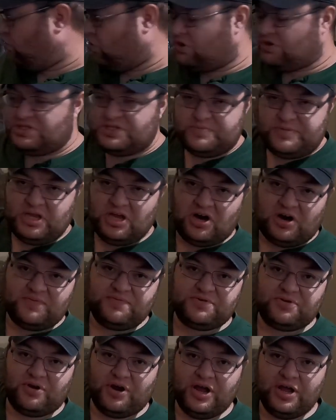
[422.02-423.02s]
want to be
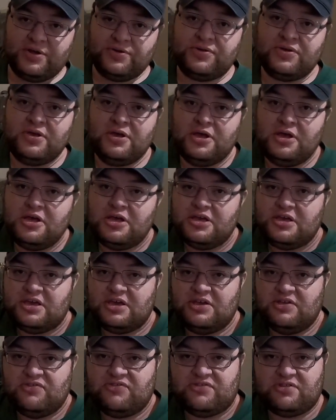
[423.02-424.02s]
off the ground,
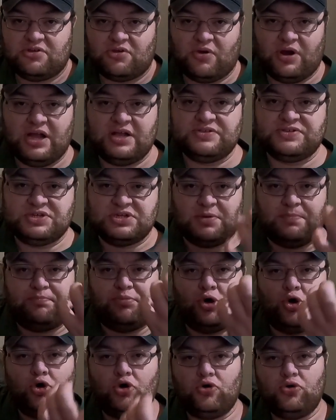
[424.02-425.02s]
because the ground's going to
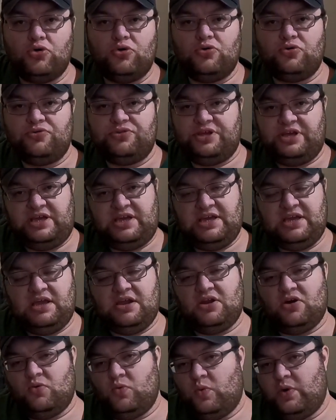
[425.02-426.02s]
pull the
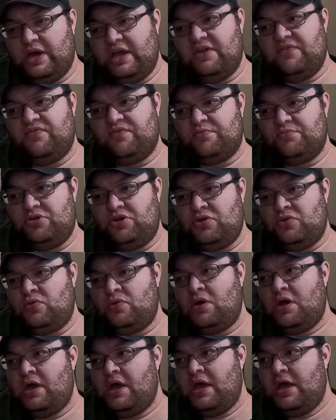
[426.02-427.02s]
heat away from
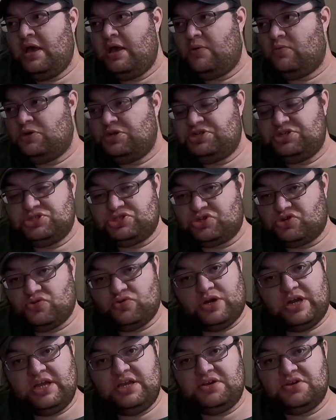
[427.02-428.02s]
you, which is
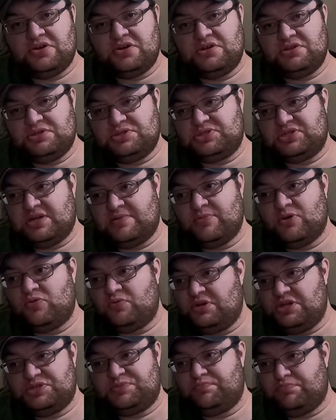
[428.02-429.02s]
great during the summer
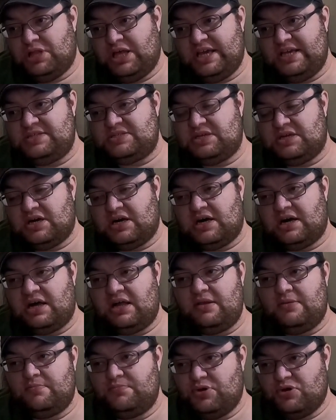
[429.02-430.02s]
when it's blazing
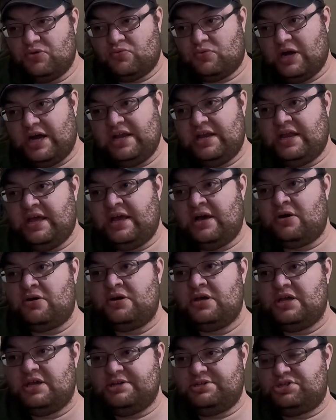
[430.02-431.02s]
hot, but right
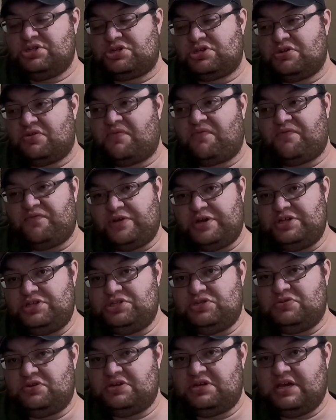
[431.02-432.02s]
now, it's just going to
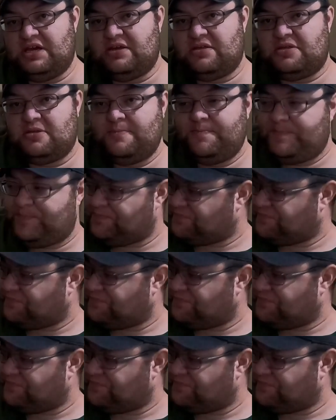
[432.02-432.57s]
freeze you to death.